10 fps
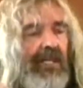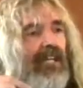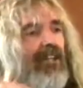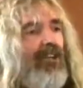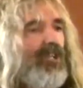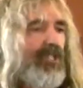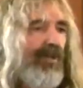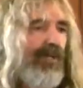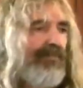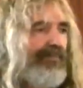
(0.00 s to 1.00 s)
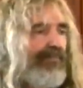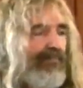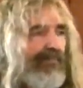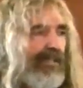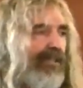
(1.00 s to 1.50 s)
in the nursery,
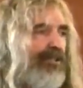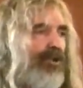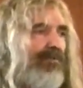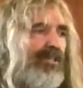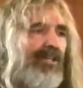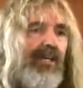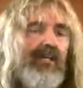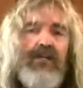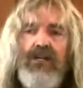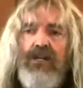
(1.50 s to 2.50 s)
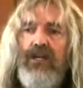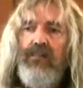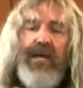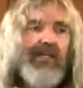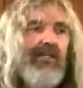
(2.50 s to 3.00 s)
that you don't mistake,
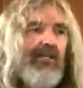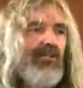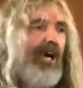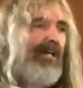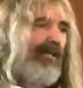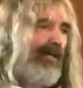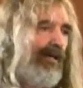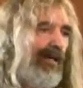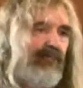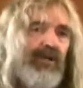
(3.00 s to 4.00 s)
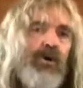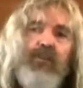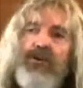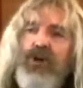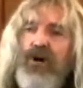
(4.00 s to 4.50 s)
Paddy and Johnny and bring
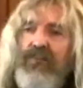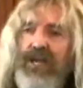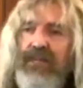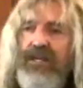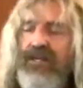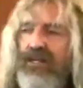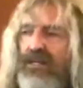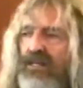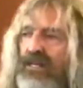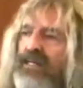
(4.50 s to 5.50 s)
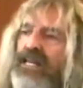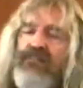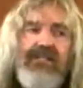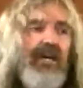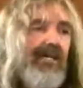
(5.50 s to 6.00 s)
home the wrong baby. A
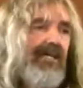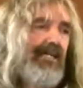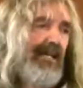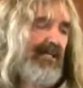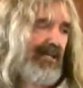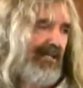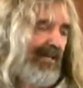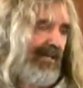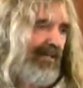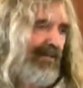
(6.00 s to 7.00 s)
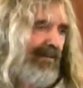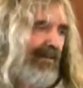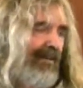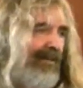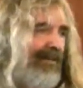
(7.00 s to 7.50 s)
name is not an identity tag.
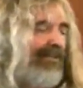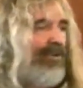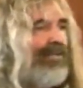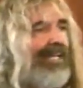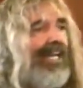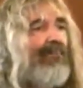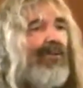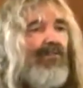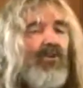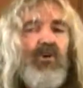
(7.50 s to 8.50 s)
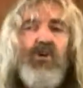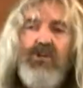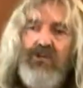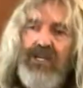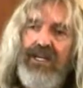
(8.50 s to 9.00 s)
Your name, if you know
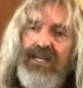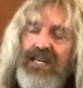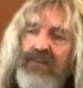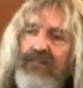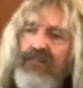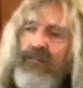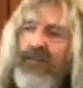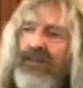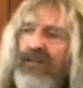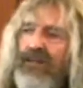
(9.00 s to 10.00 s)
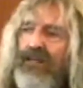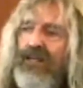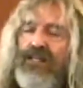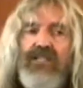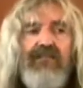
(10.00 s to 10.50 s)
your real name,
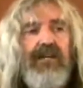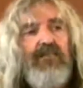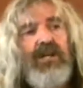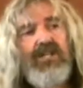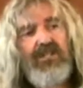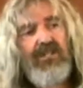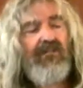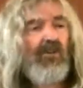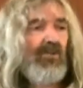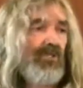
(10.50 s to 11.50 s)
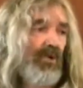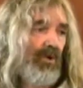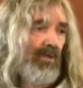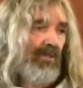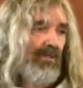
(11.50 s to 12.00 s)
it is the vibration of your
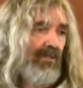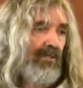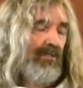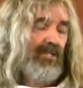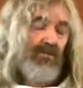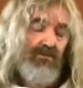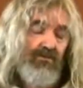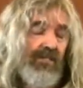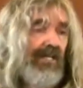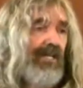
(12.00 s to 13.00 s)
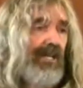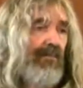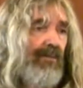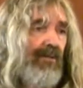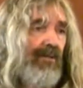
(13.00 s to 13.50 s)
soul. That's your real
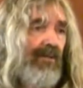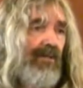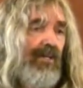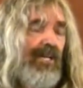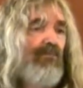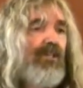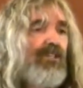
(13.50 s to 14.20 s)
name. And when